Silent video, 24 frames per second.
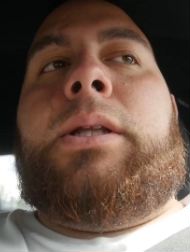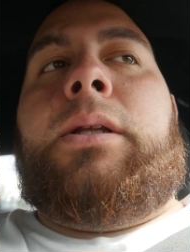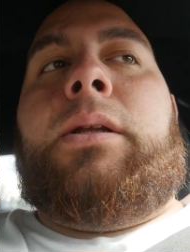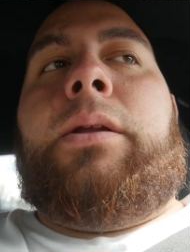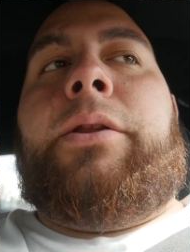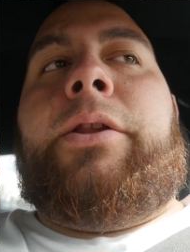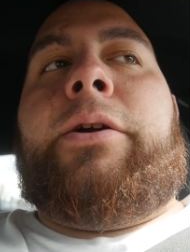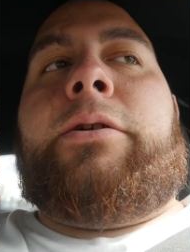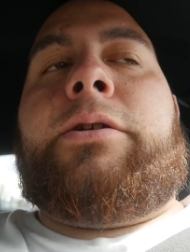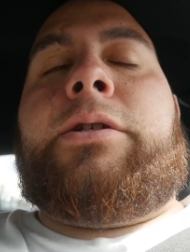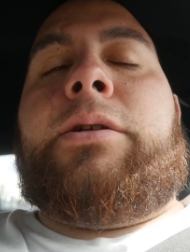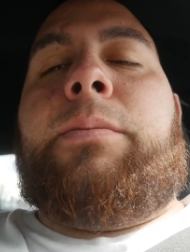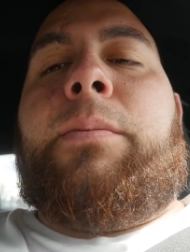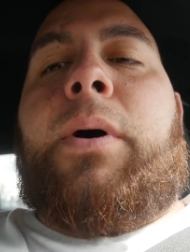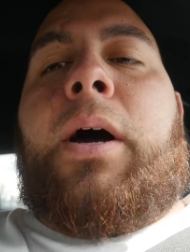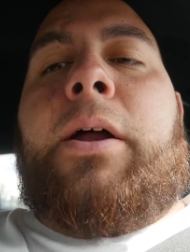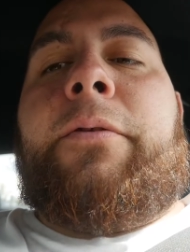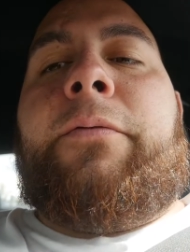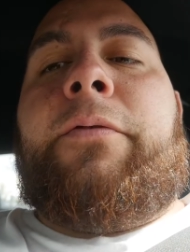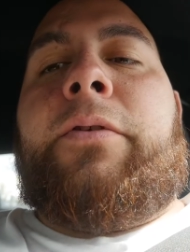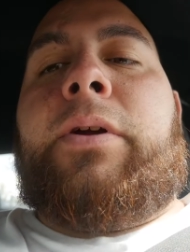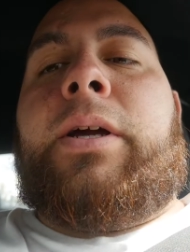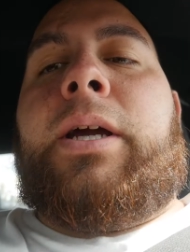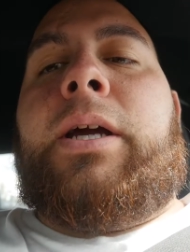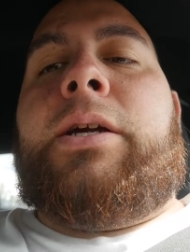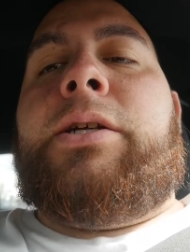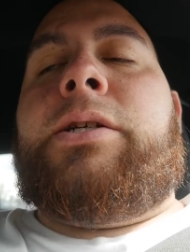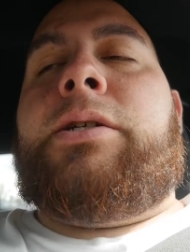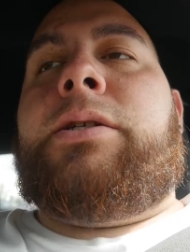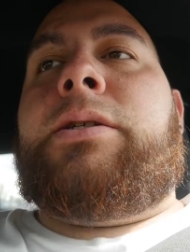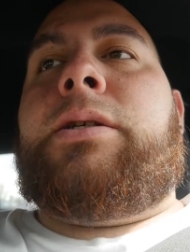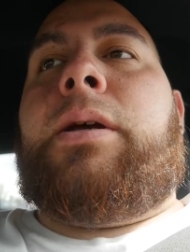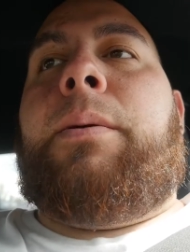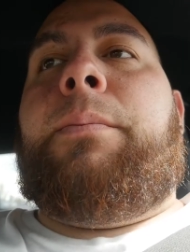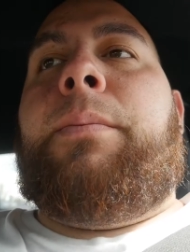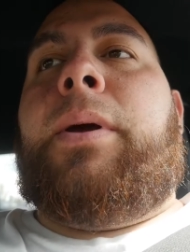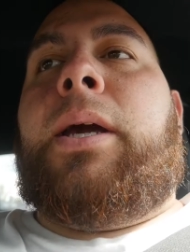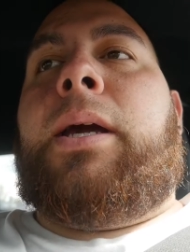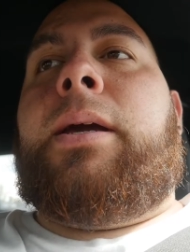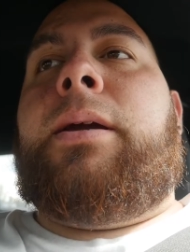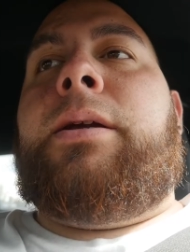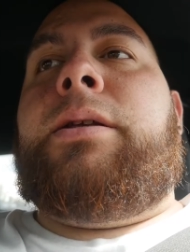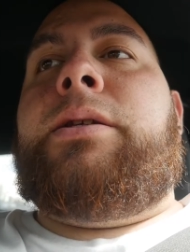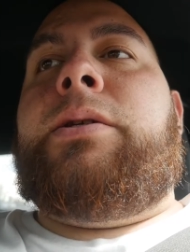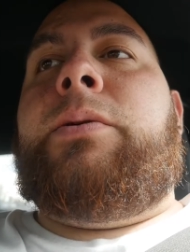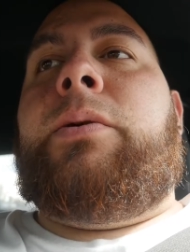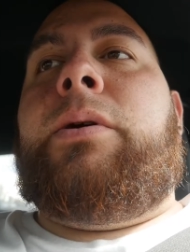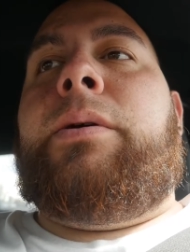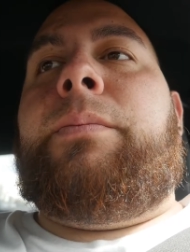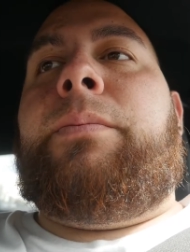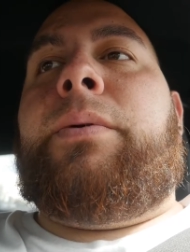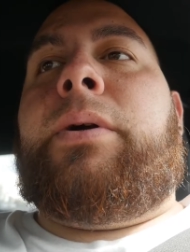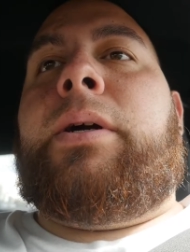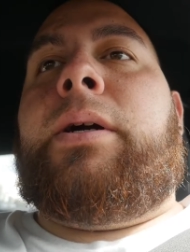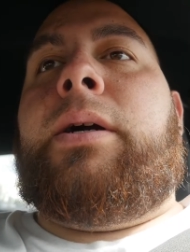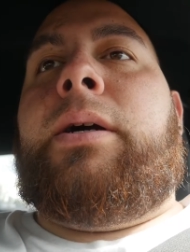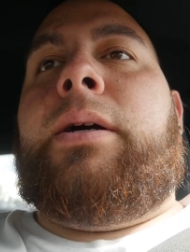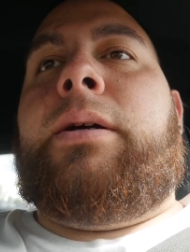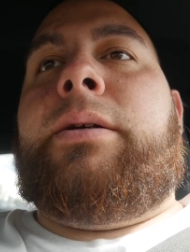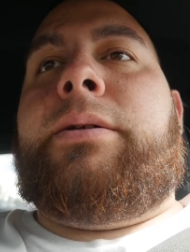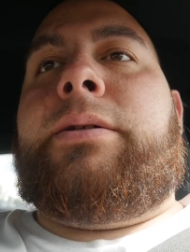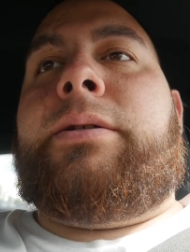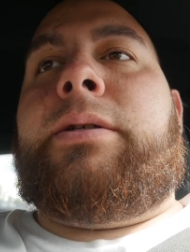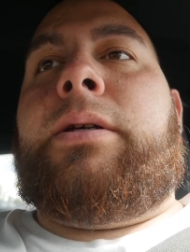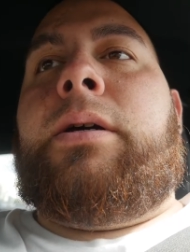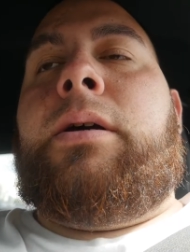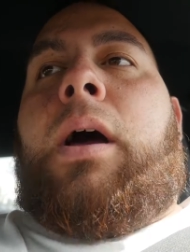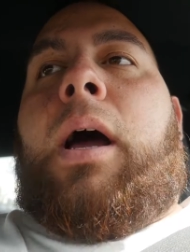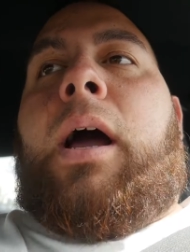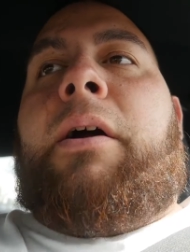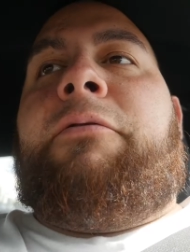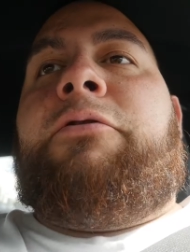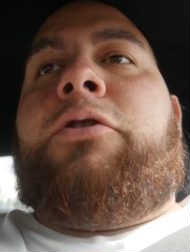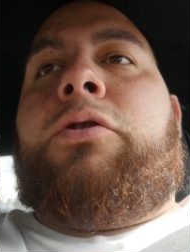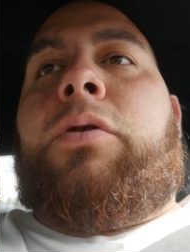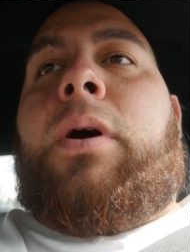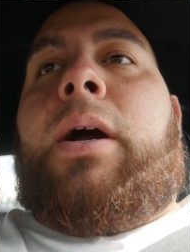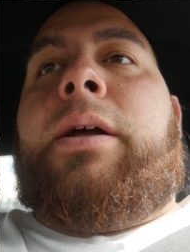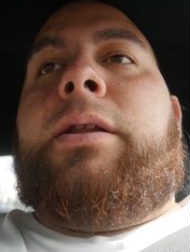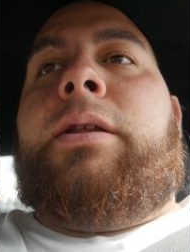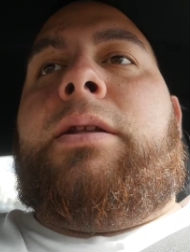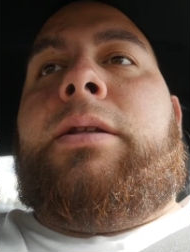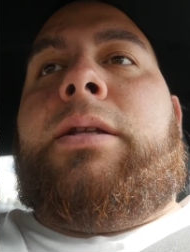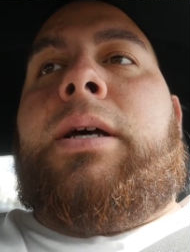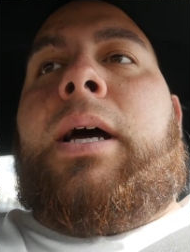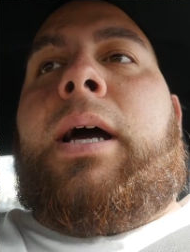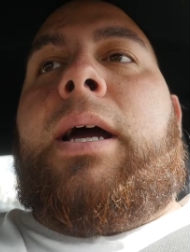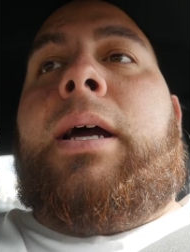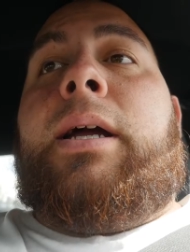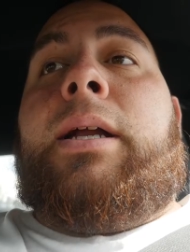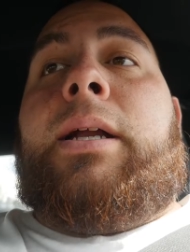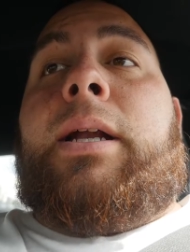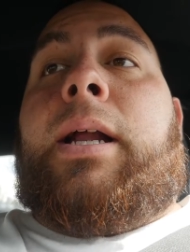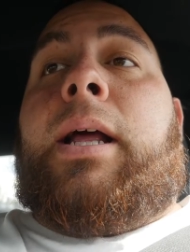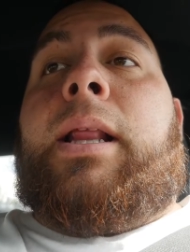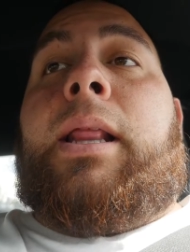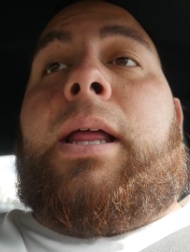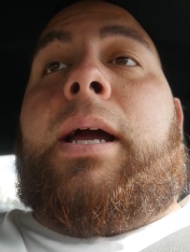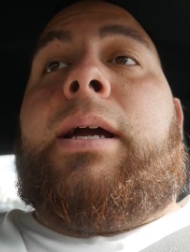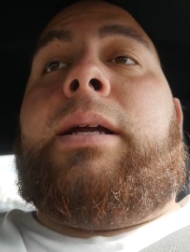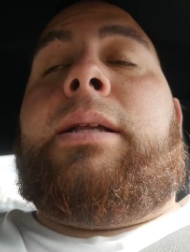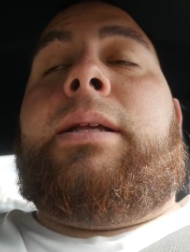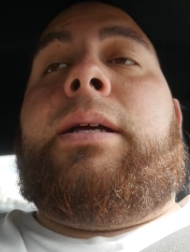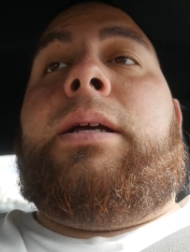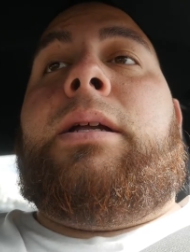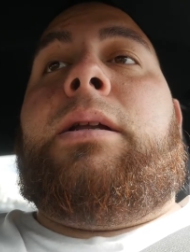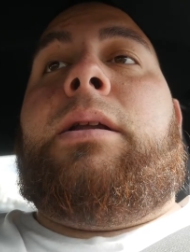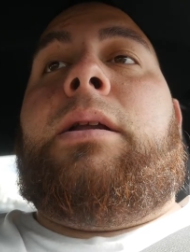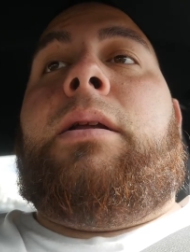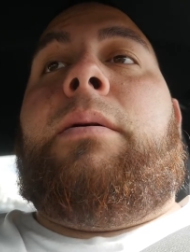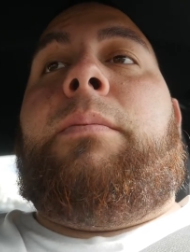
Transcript: There's some modifications I'm making to it because I've tried the diet and I liked it,